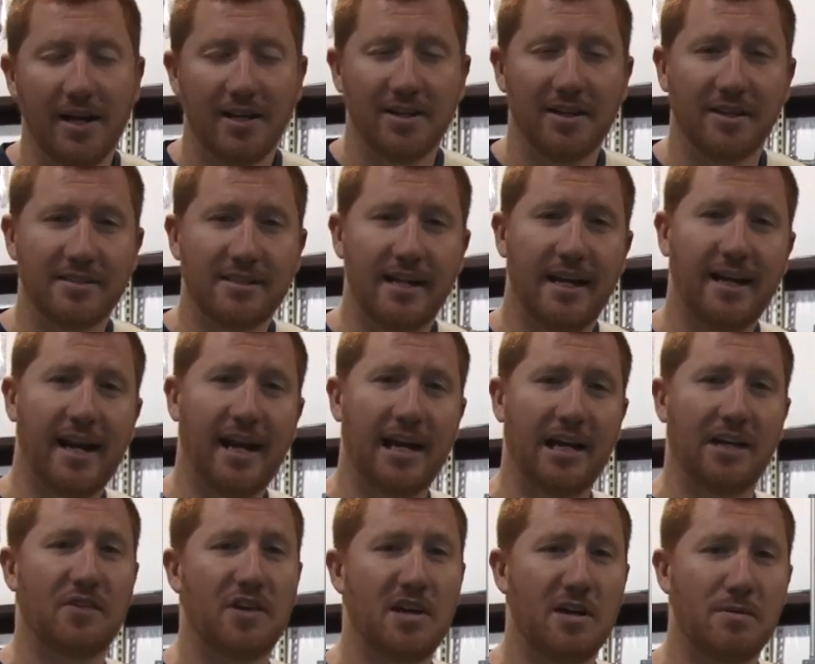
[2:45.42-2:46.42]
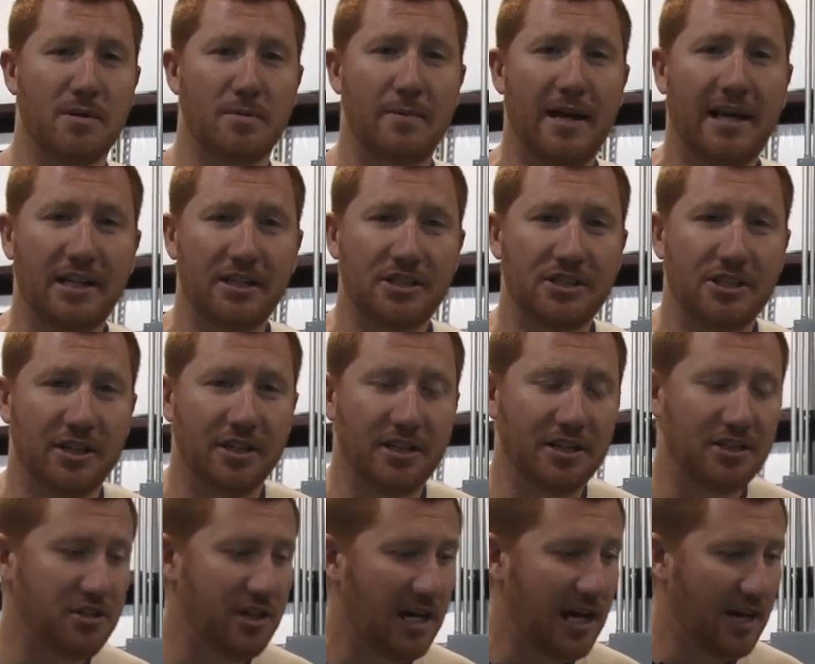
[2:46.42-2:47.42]
They'll take care of you by making sure
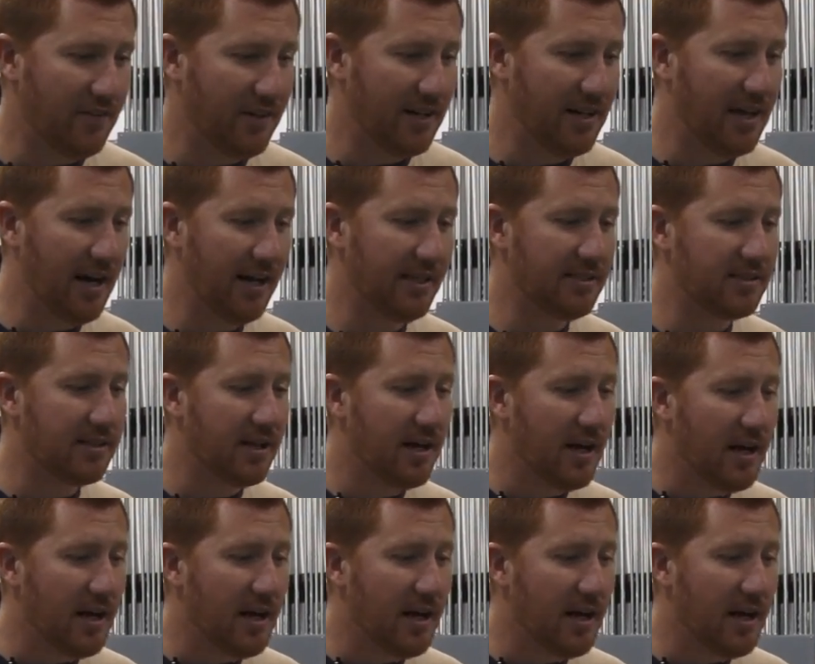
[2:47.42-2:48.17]
that you have a nice,